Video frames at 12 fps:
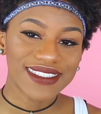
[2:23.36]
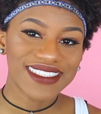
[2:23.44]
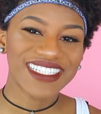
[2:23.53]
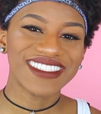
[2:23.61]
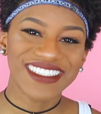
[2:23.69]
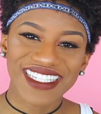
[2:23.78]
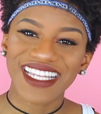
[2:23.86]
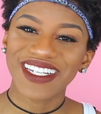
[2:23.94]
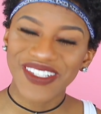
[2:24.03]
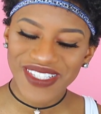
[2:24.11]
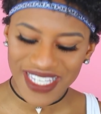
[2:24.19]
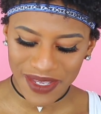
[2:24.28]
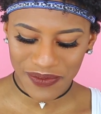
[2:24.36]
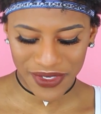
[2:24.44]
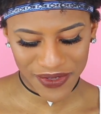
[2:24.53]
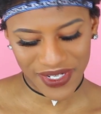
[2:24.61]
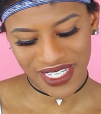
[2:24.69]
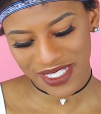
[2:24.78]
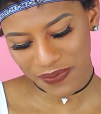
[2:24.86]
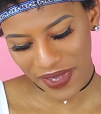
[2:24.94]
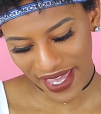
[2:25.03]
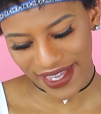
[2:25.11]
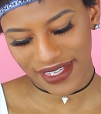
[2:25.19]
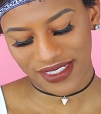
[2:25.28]
They do say beauty is
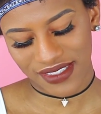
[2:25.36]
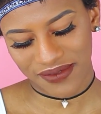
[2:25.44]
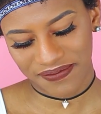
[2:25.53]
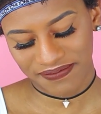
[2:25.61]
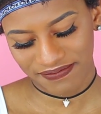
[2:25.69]
pain.